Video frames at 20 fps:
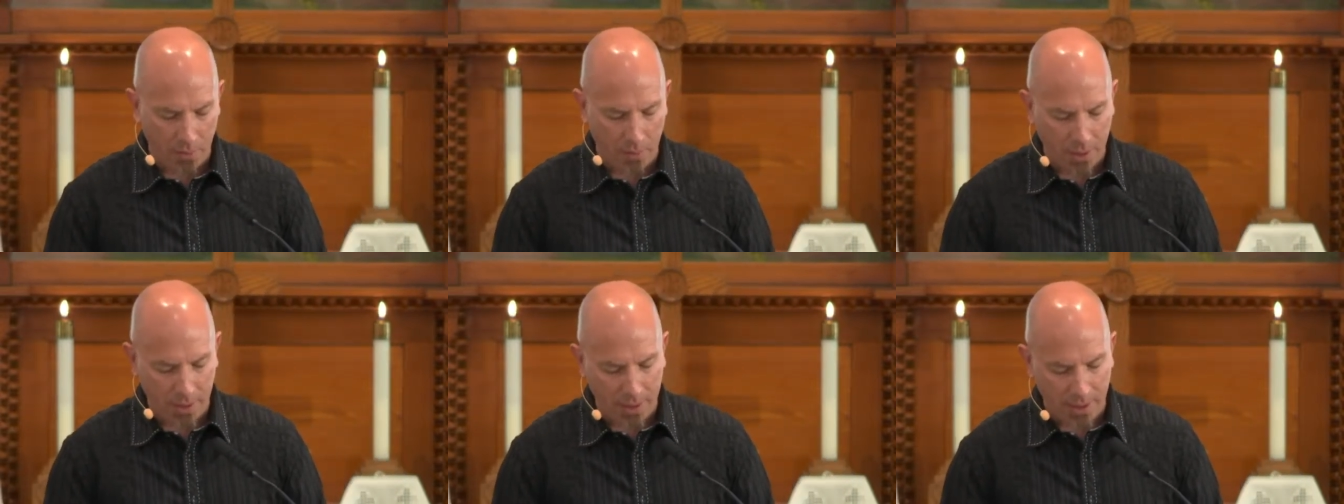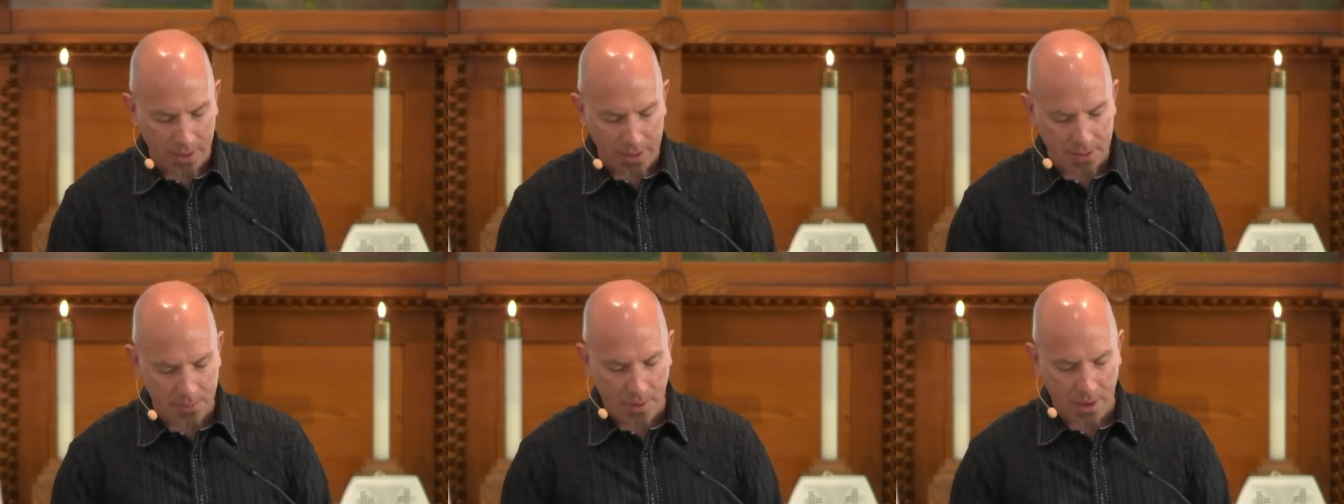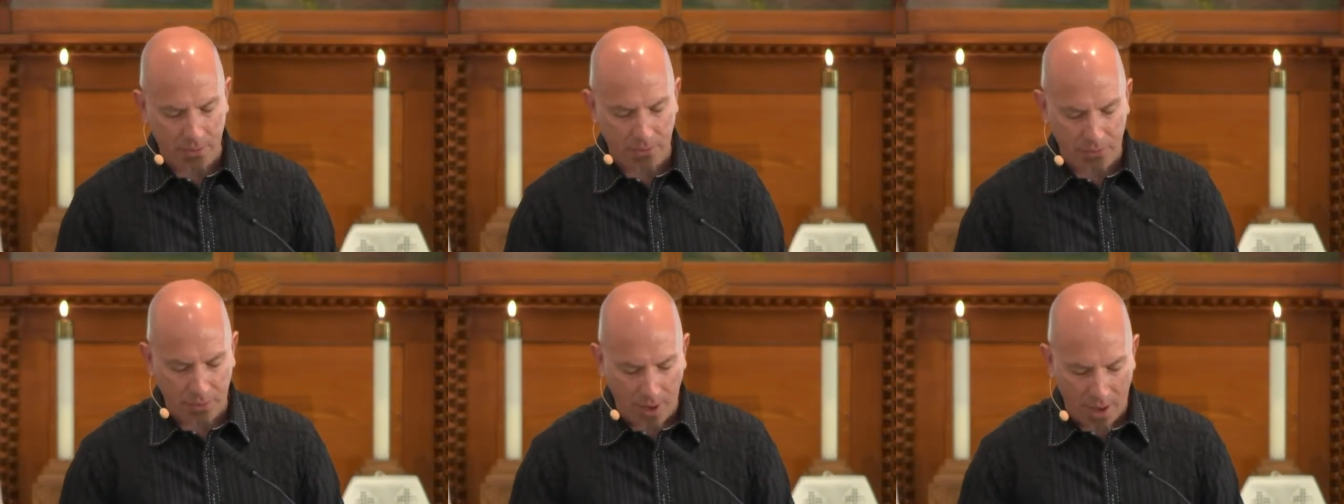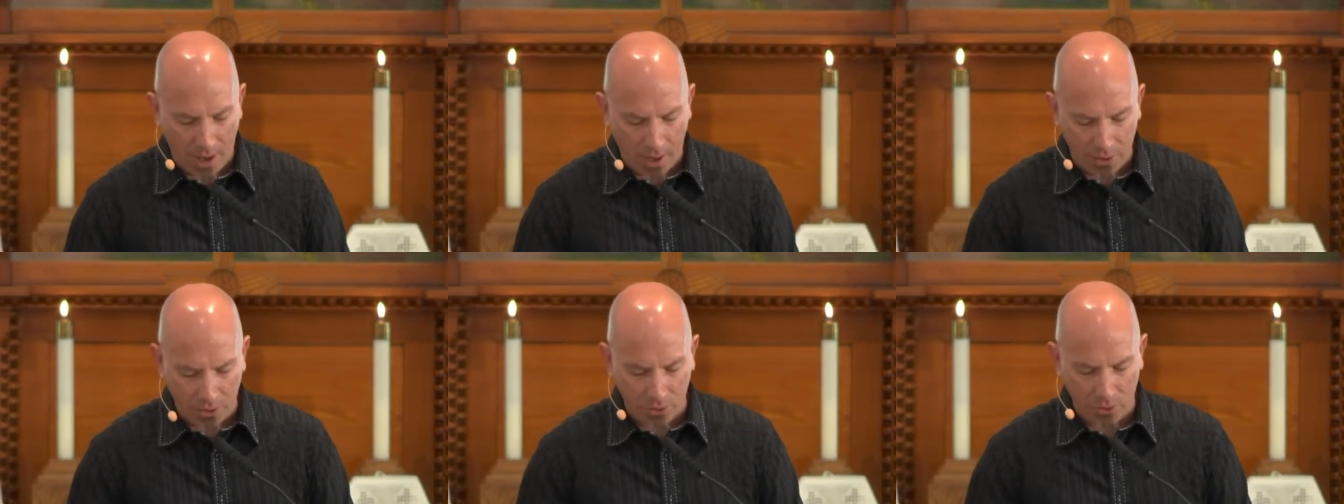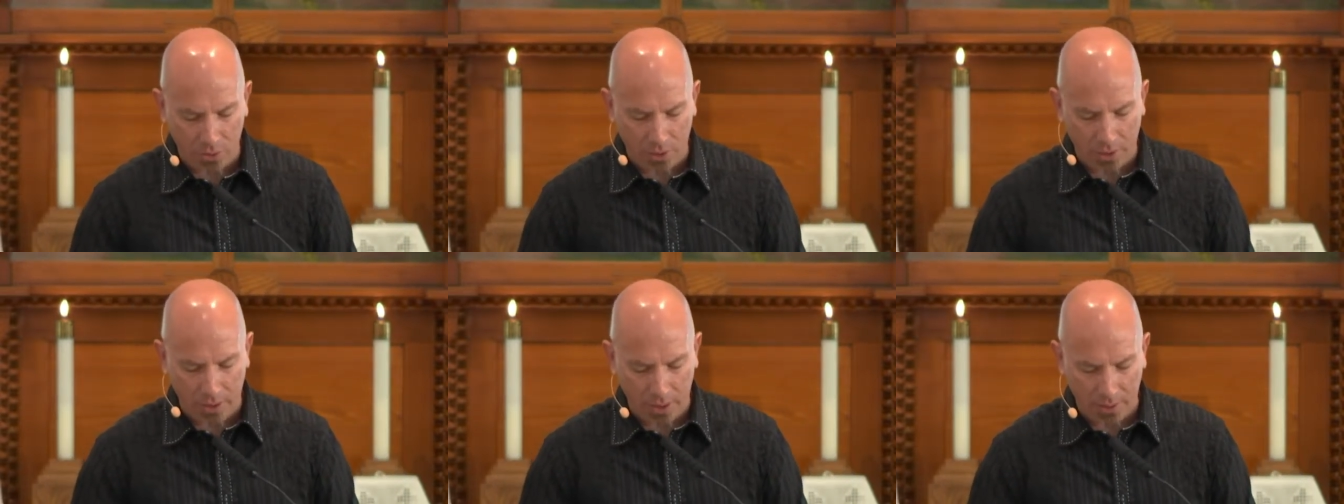but it is my Father
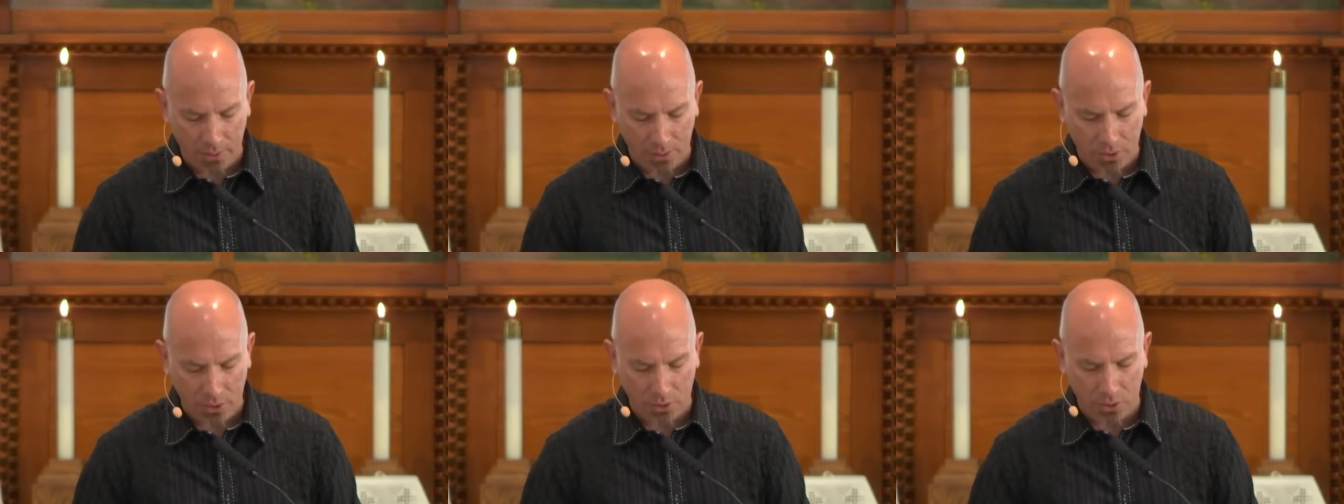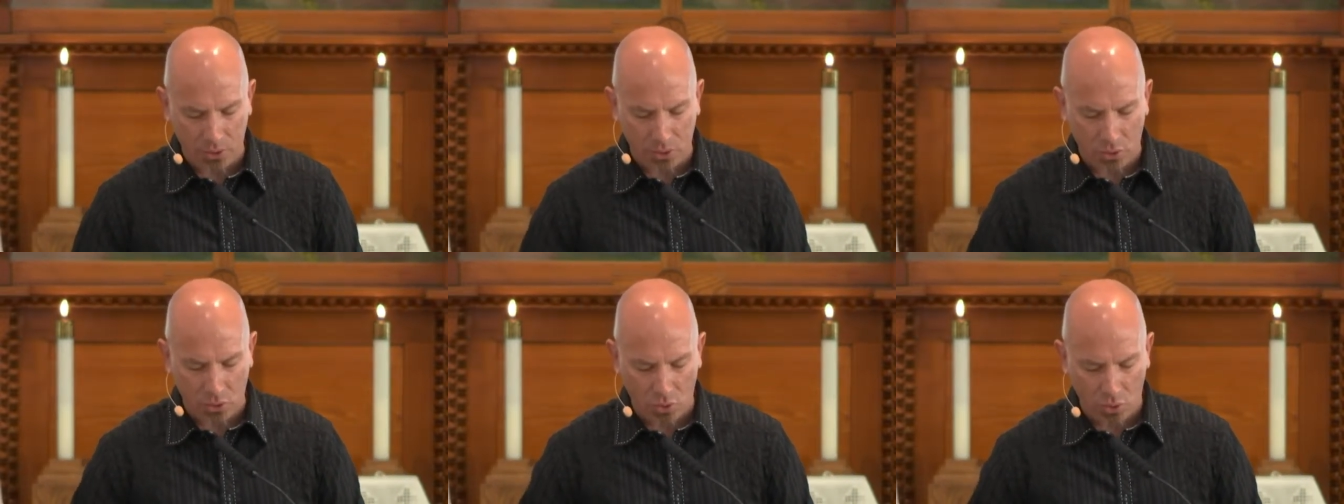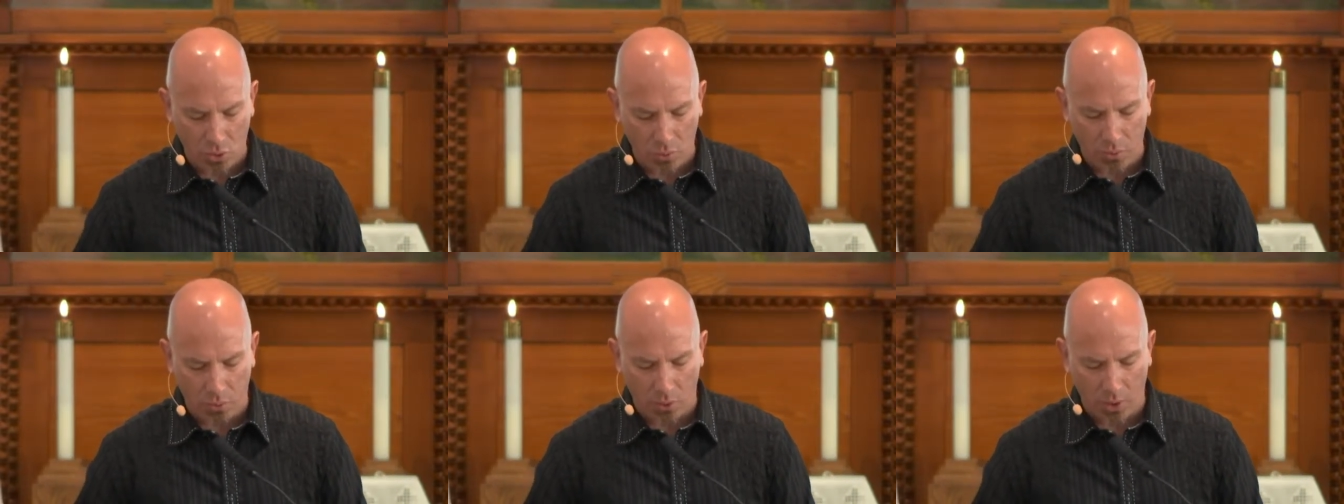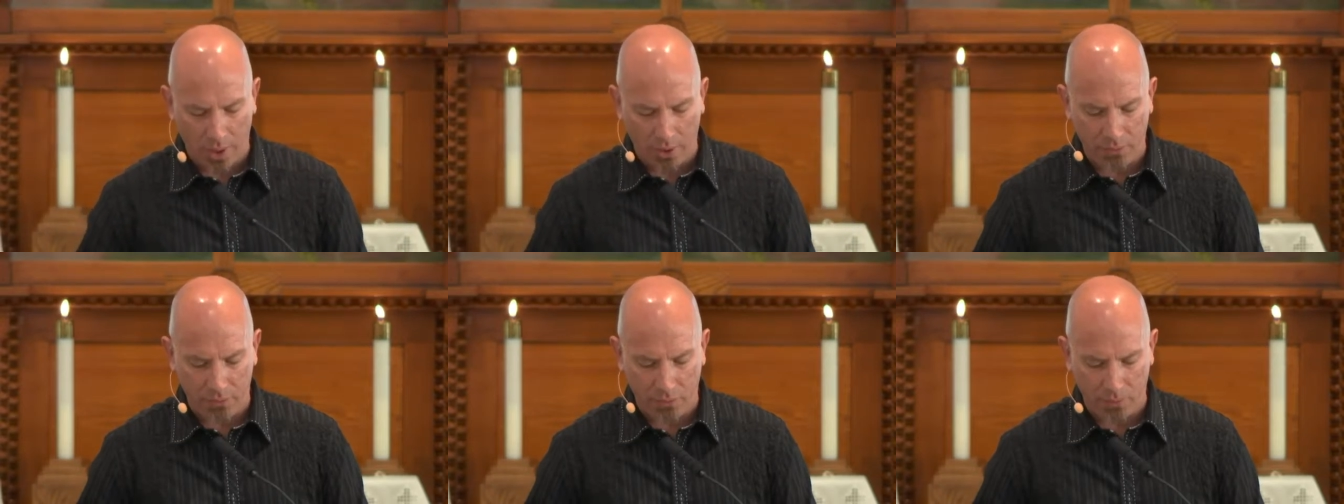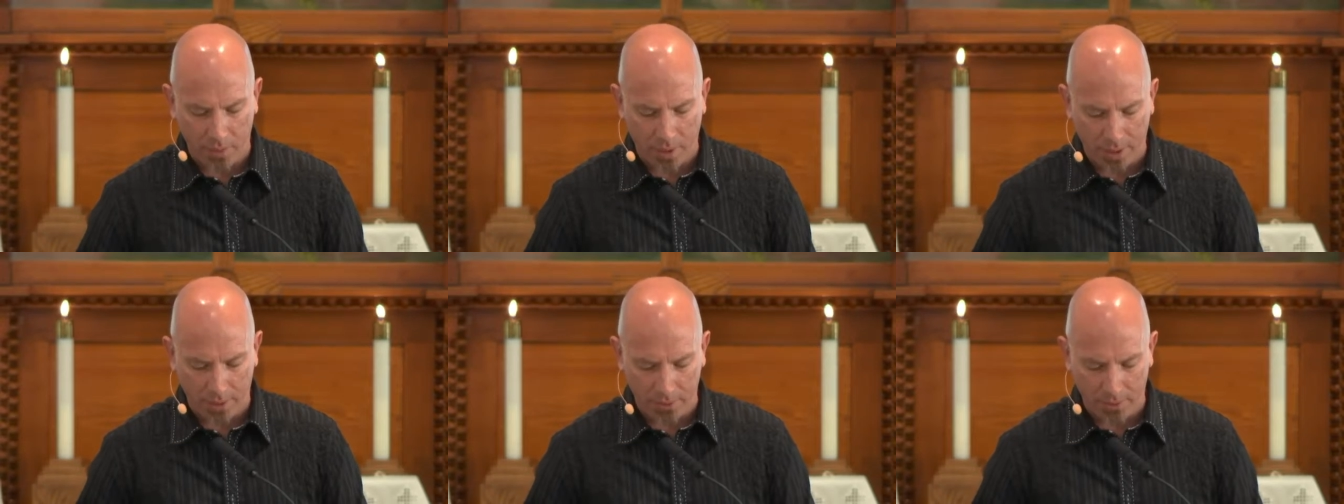who gives you the true bread
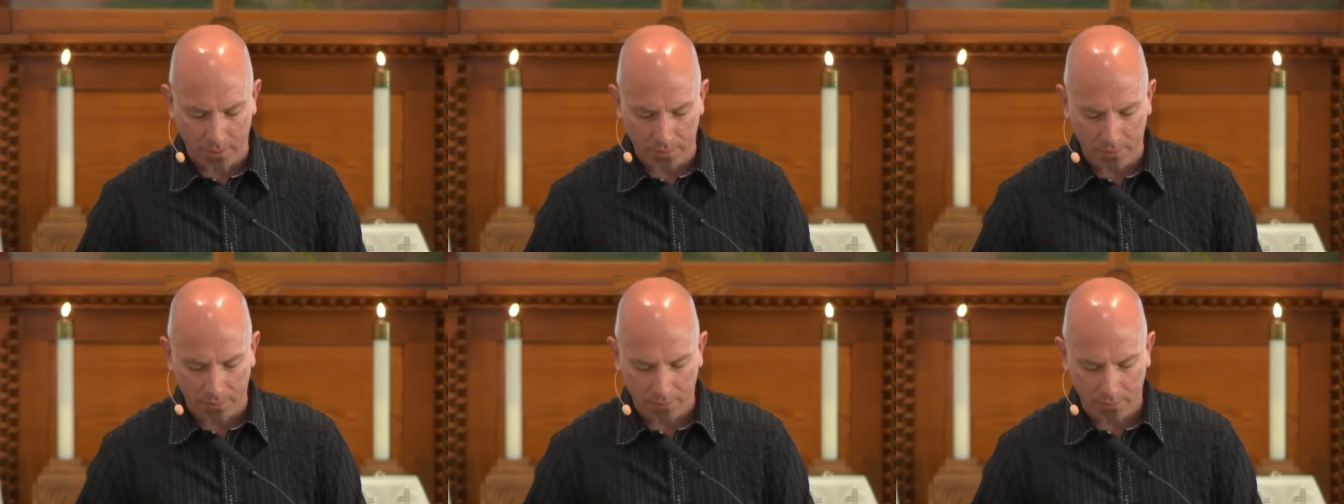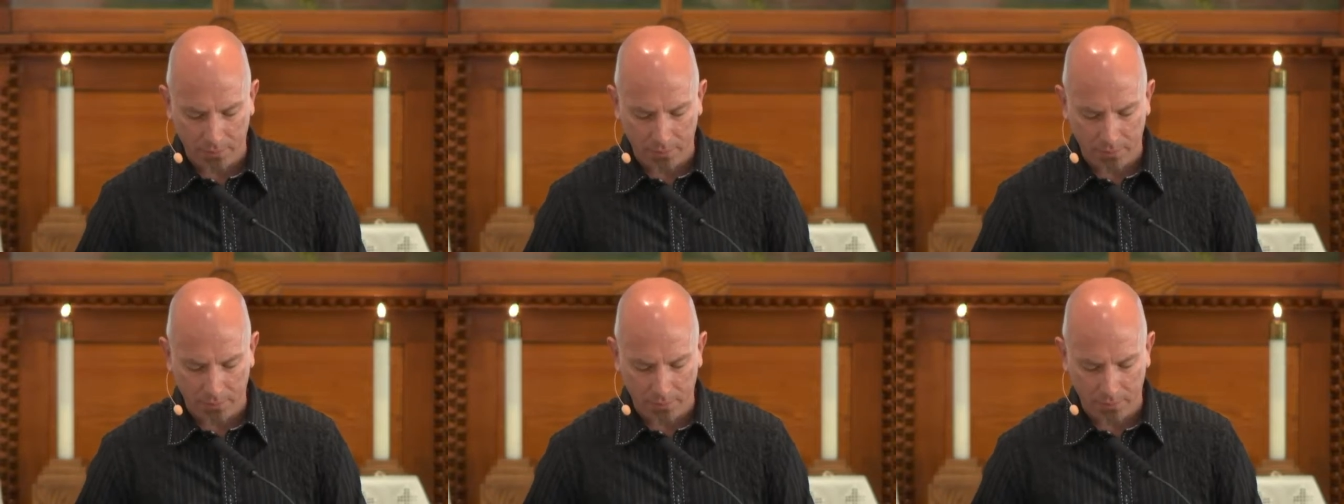from heaven.